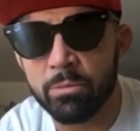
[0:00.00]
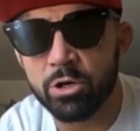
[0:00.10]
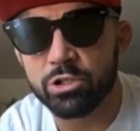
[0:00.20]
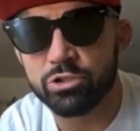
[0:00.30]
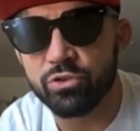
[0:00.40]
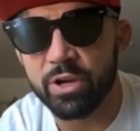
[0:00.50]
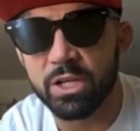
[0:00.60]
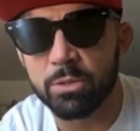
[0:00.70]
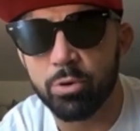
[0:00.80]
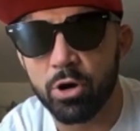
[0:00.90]
I'm a good
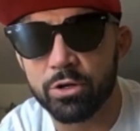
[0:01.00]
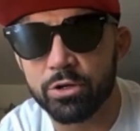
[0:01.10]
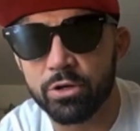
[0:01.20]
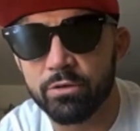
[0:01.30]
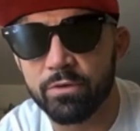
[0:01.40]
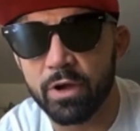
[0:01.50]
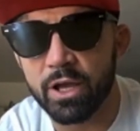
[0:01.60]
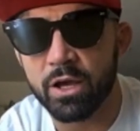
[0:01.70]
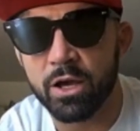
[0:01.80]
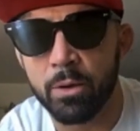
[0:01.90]
training partner. If I
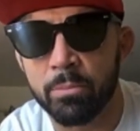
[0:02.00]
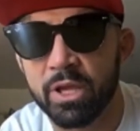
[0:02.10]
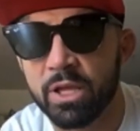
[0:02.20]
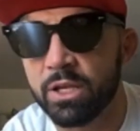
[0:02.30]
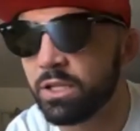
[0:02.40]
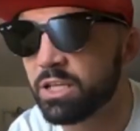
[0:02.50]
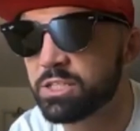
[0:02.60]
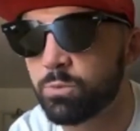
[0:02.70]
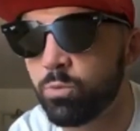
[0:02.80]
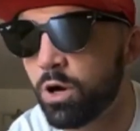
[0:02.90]
can come in and get
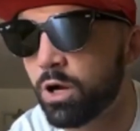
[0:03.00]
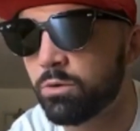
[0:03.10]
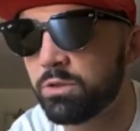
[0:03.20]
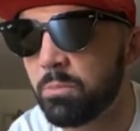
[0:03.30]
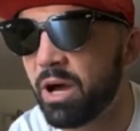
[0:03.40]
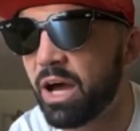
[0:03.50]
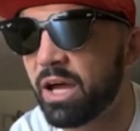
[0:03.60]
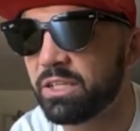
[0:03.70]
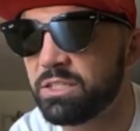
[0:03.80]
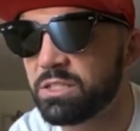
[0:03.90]
some work with the
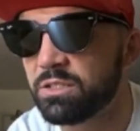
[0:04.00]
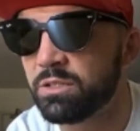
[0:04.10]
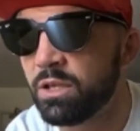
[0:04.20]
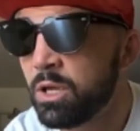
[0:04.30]
bodies and